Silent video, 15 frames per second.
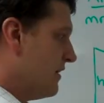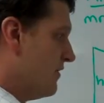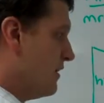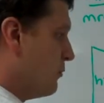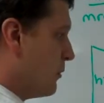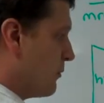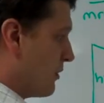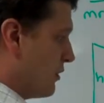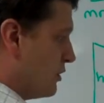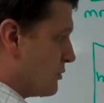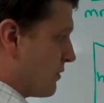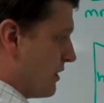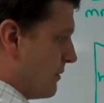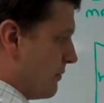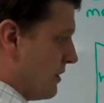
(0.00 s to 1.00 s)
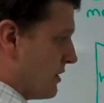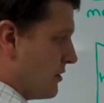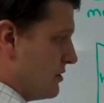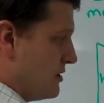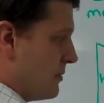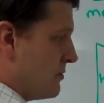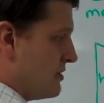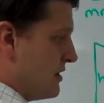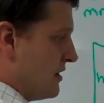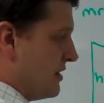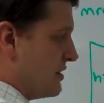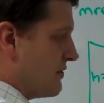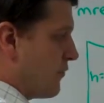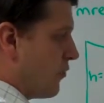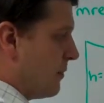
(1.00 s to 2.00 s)
And then what we're going to do is we're going to plug those numbers into
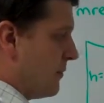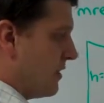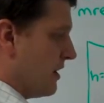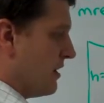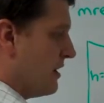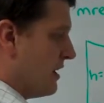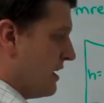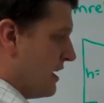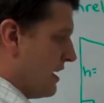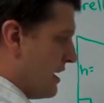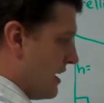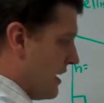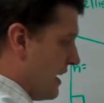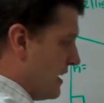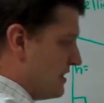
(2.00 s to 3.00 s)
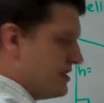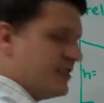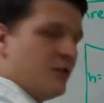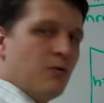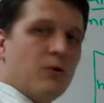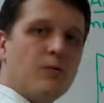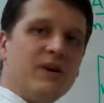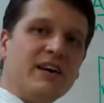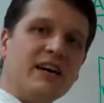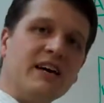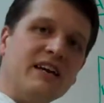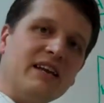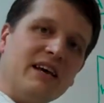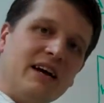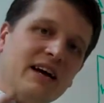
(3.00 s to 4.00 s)
this formula and see what we
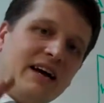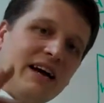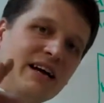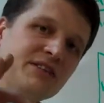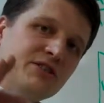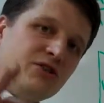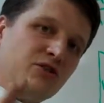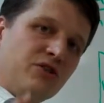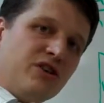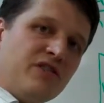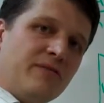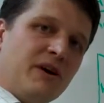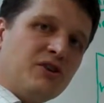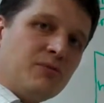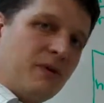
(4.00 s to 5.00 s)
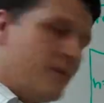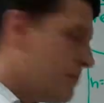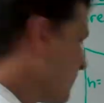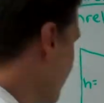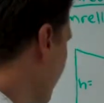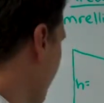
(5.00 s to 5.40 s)
get as a unit of measurement.